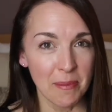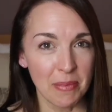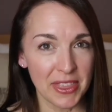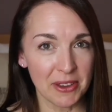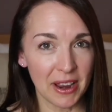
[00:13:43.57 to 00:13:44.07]

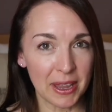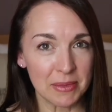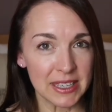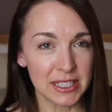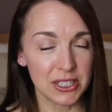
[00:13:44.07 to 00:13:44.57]
but they
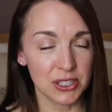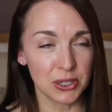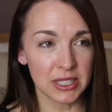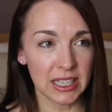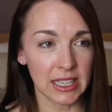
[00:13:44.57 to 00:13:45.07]
recommended
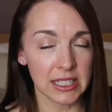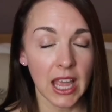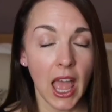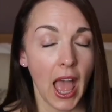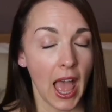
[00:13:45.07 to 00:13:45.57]
using it,
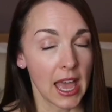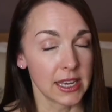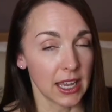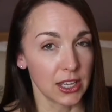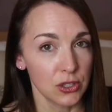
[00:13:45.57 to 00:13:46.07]

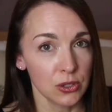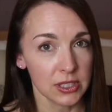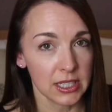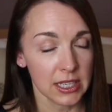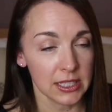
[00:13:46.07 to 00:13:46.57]
and I
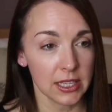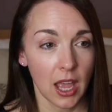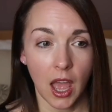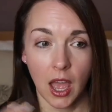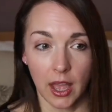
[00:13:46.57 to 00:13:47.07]
used it.
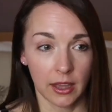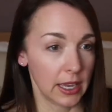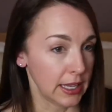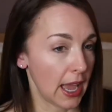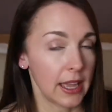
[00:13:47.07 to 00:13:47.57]

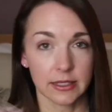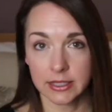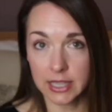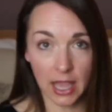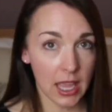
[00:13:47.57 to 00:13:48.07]
I can't
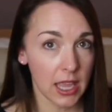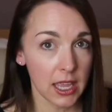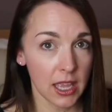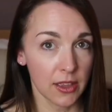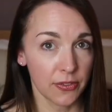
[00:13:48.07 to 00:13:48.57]

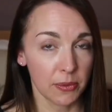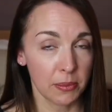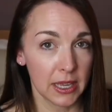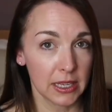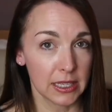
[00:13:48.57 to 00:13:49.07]
say if it
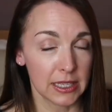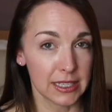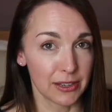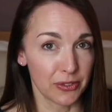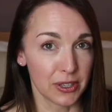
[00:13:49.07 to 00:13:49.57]
made any
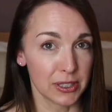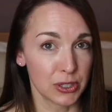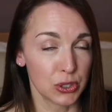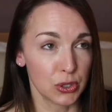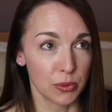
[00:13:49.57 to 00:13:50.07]

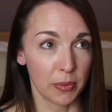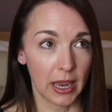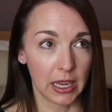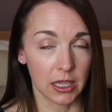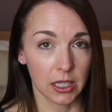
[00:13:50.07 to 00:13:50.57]
difference to
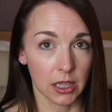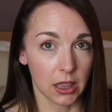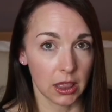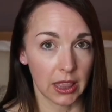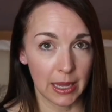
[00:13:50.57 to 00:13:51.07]
my
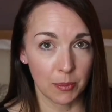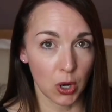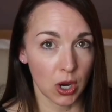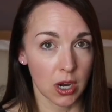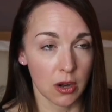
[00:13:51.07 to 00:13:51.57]

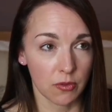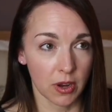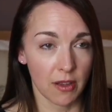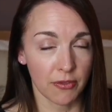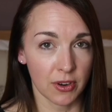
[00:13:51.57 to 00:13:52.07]
labor
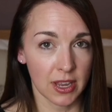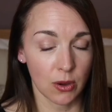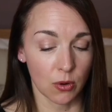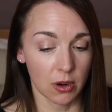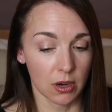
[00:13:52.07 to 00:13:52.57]
recovery
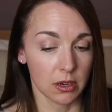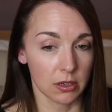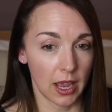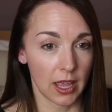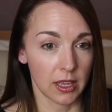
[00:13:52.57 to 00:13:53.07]

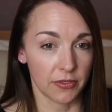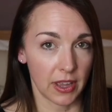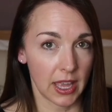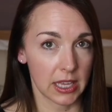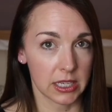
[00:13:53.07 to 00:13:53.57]
or if
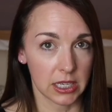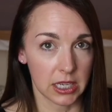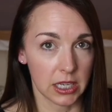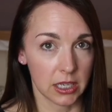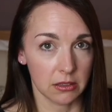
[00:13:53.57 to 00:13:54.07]
I had
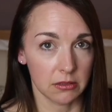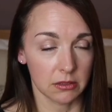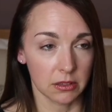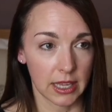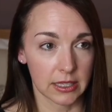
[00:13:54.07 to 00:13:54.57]
any
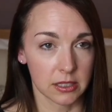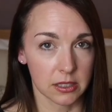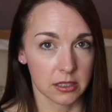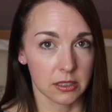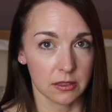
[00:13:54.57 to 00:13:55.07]

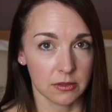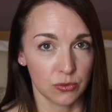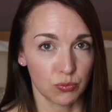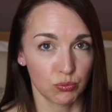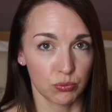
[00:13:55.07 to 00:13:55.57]
less
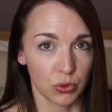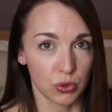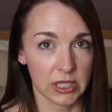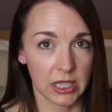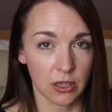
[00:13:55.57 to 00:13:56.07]

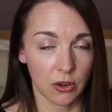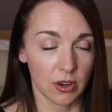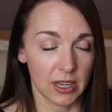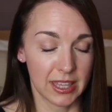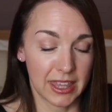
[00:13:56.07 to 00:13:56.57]
bruising
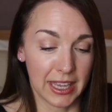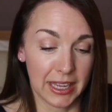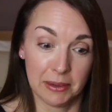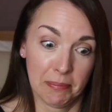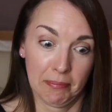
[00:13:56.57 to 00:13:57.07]
or
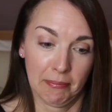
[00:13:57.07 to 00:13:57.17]
anything.